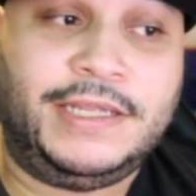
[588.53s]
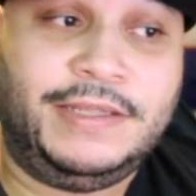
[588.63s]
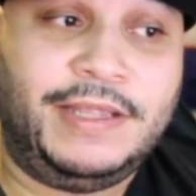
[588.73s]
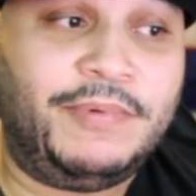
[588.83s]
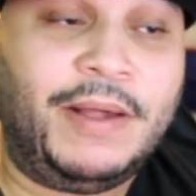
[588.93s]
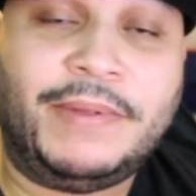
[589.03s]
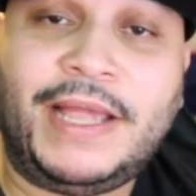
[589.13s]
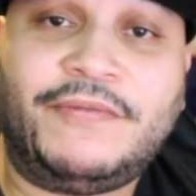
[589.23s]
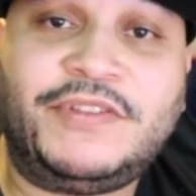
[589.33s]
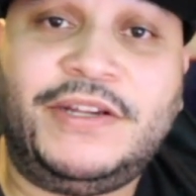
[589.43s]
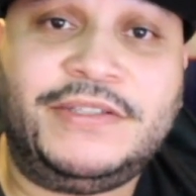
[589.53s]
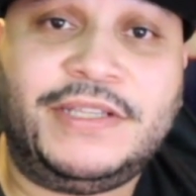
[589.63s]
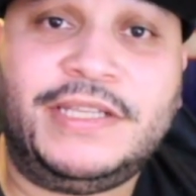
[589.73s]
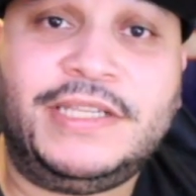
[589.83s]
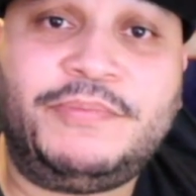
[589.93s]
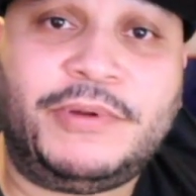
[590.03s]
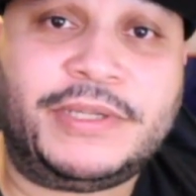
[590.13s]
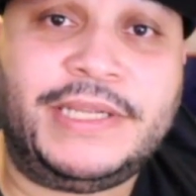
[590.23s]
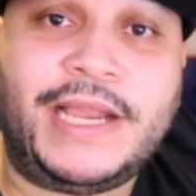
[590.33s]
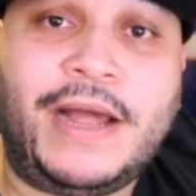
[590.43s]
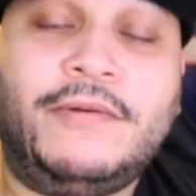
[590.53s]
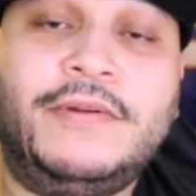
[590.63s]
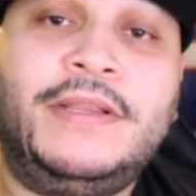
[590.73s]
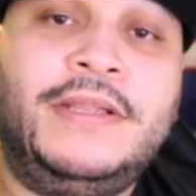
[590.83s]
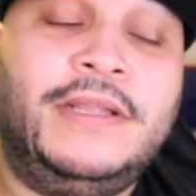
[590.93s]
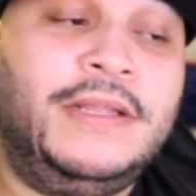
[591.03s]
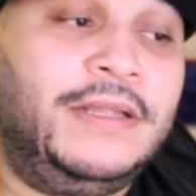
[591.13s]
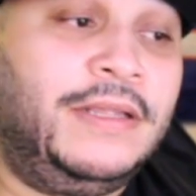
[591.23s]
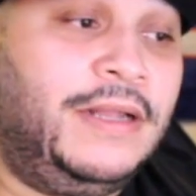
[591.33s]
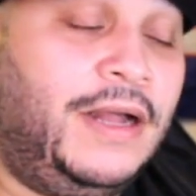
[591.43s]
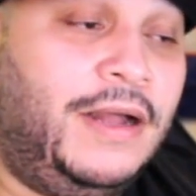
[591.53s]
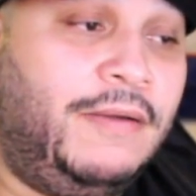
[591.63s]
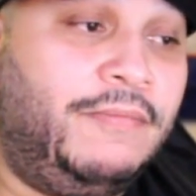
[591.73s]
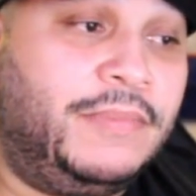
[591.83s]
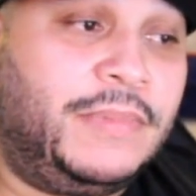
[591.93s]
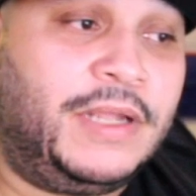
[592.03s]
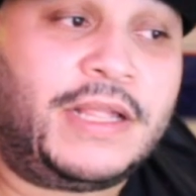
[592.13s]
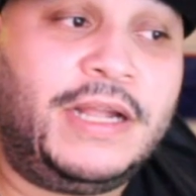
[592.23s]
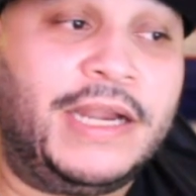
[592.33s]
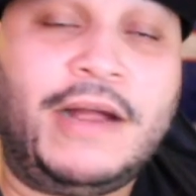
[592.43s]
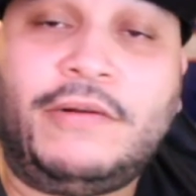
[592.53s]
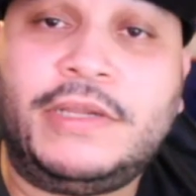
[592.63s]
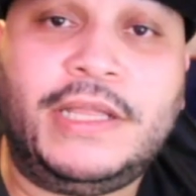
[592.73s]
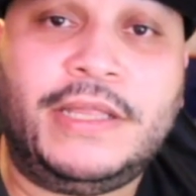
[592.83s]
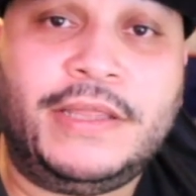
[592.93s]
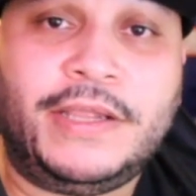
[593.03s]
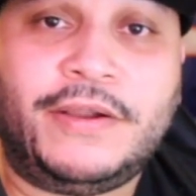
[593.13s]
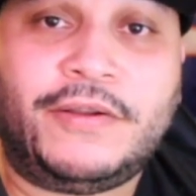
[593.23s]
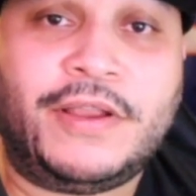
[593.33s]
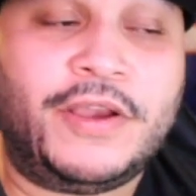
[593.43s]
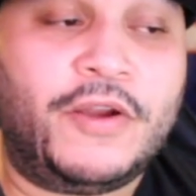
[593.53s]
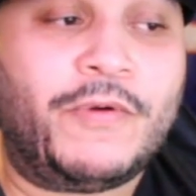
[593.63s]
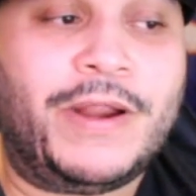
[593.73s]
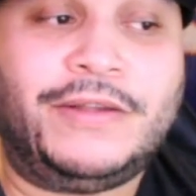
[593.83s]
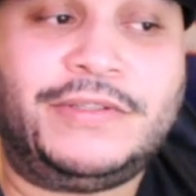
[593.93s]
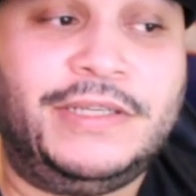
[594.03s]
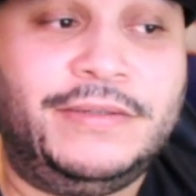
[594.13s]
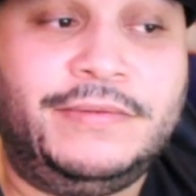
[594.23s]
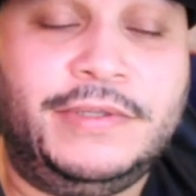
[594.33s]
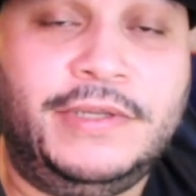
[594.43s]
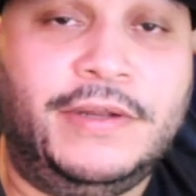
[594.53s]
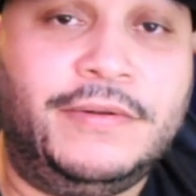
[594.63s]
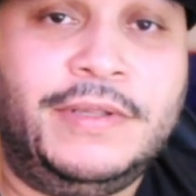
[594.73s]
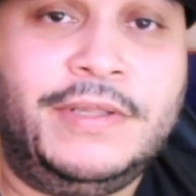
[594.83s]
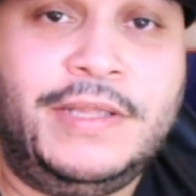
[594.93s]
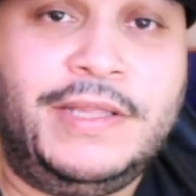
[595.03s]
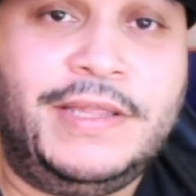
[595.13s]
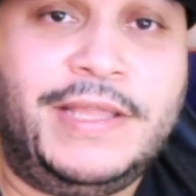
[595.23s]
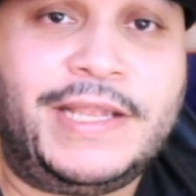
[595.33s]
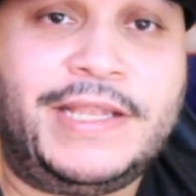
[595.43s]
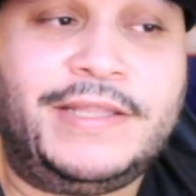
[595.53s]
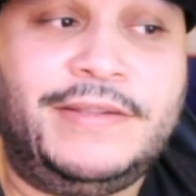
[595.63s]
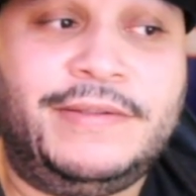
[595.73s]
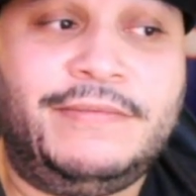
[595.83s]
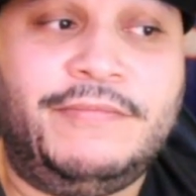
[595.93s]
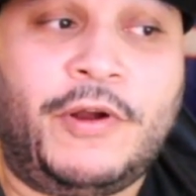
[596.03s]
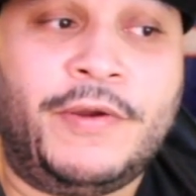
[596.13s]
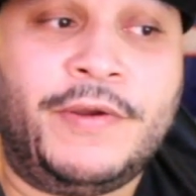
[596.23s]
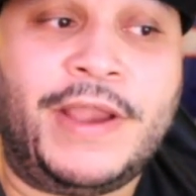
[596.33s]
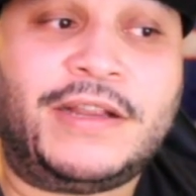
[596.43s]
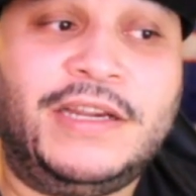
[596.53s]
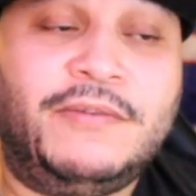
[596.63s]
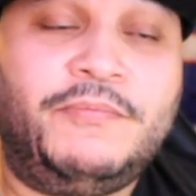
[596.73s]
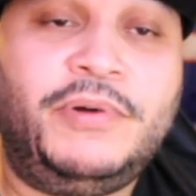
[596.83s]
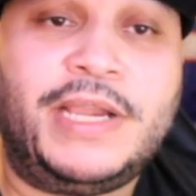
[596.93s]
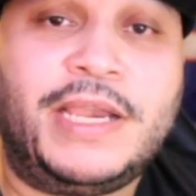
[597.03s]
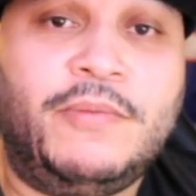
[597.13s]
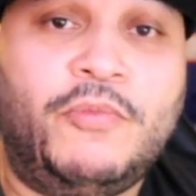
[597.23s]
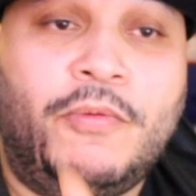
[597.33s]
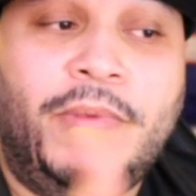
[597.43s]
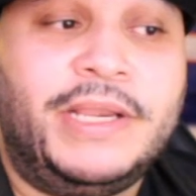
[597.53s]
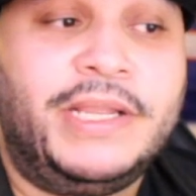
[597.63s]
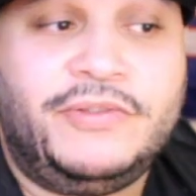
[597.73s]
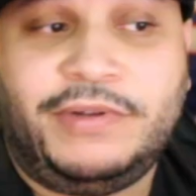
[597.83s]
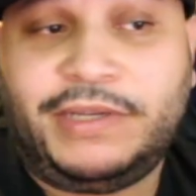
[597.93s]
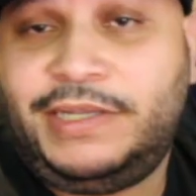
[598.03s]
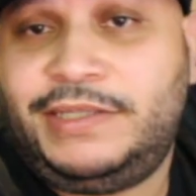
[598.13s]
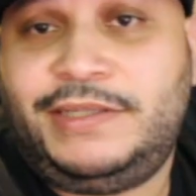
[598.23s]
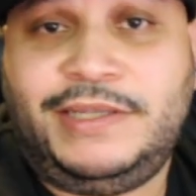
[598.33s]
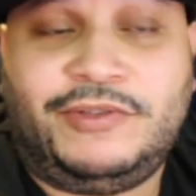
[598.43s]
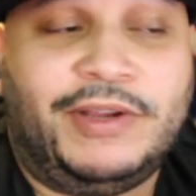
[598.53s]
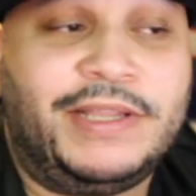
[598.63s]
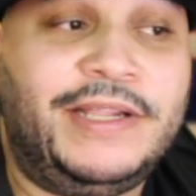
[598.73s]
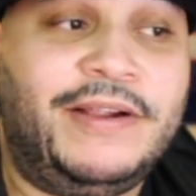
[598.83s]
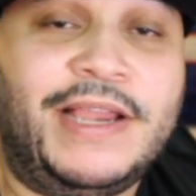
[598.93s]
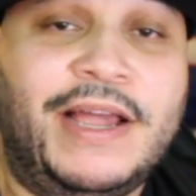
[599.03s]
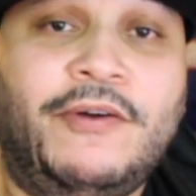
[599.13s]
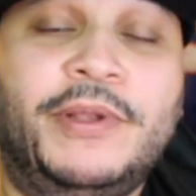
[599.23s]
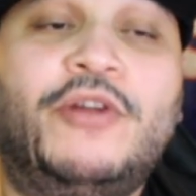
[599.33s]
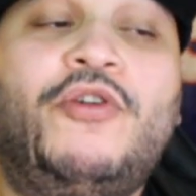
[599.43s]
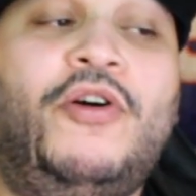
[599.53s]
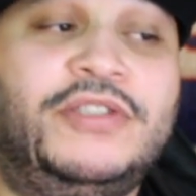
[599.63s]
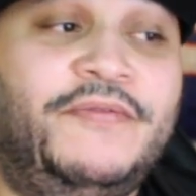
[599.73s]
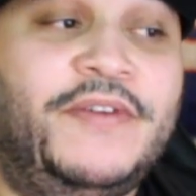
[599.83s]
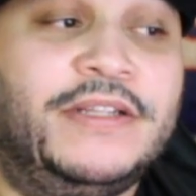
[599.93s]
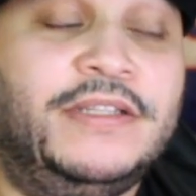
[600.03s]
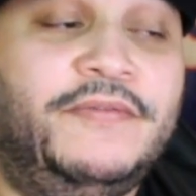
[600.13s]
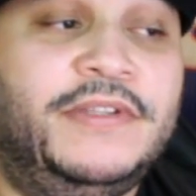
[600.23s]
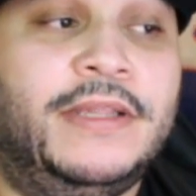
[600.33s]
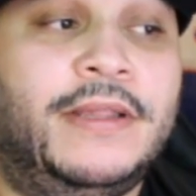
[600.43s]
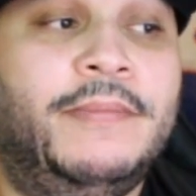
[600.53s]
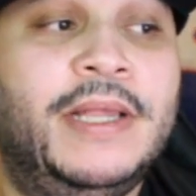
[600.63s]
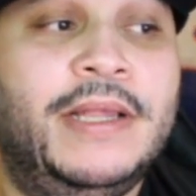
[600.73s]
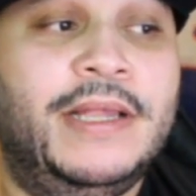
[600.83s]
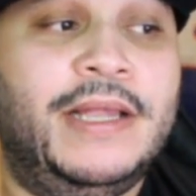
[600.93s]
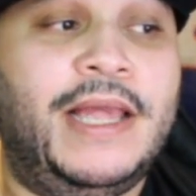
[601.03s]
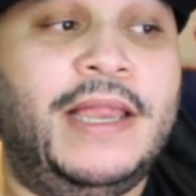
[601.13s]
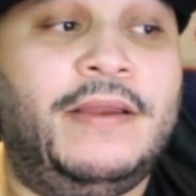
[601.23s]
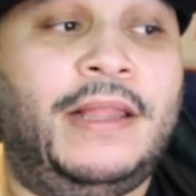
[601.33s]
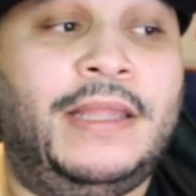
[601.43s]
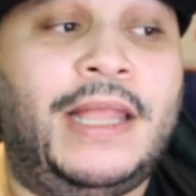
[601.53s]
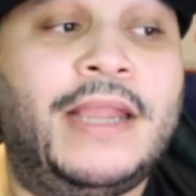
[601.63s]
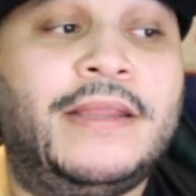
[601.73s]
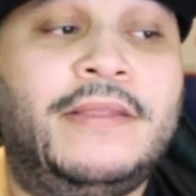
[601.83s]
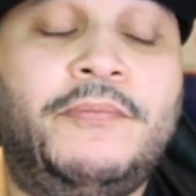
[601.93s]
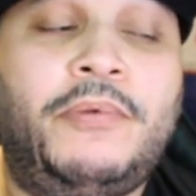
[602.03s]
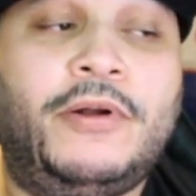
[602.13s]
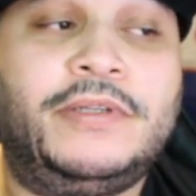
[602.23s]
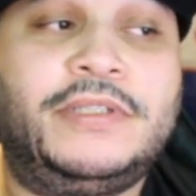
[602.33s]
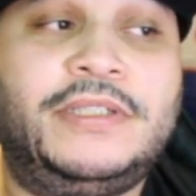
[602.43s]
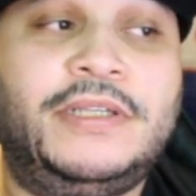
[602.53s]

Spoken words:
They probably have tons of these printed out and cut out in their warehouse, and they are not going to put any more money into it because it's right there, and that will be cost effective to them. And a lot of the parts